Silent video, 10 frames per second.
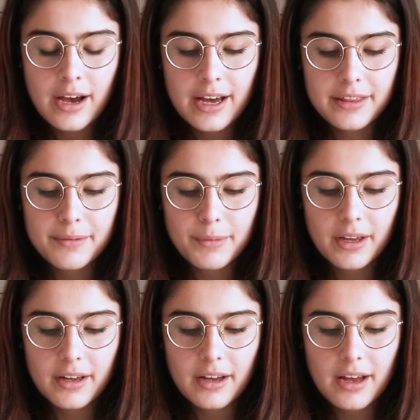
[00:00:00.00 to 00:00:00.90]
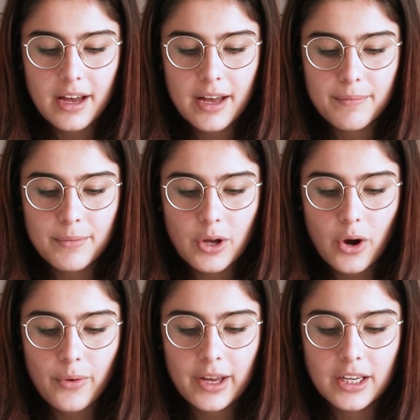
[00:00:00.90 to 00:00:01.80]
I think I'm
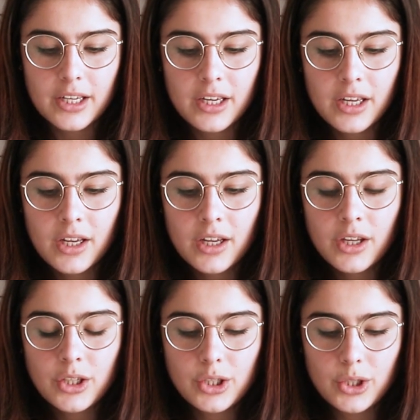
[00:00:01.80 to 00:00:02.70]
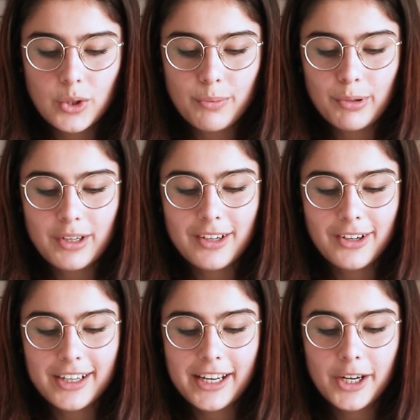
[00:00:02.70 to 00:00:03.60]
going to put it
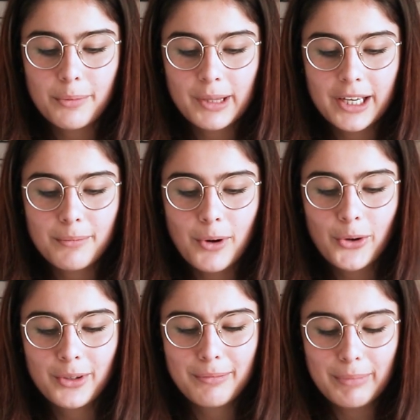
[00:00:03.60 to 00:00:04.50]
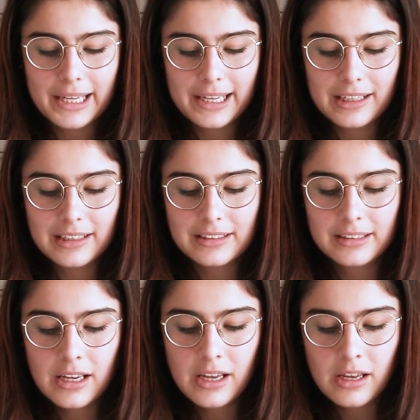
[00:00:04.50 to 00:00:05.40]
on an airplane mode because
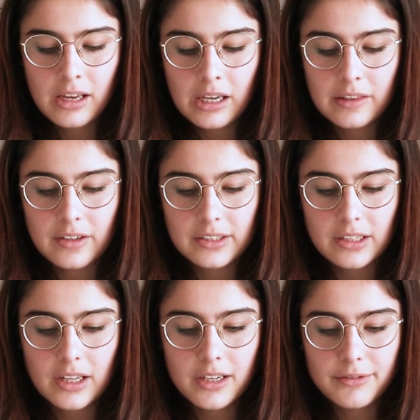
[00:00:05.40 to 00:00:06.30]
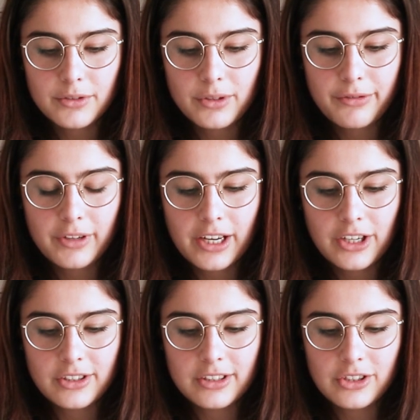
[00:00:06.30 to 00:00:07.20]
there is a lot of
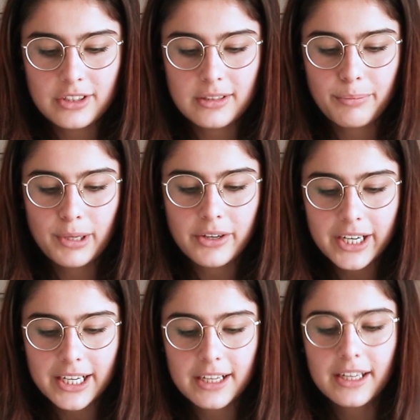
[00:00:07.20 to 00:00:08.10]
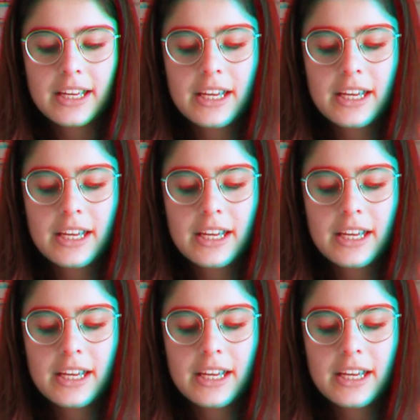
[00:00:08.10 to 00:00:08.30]
notifications just appearing.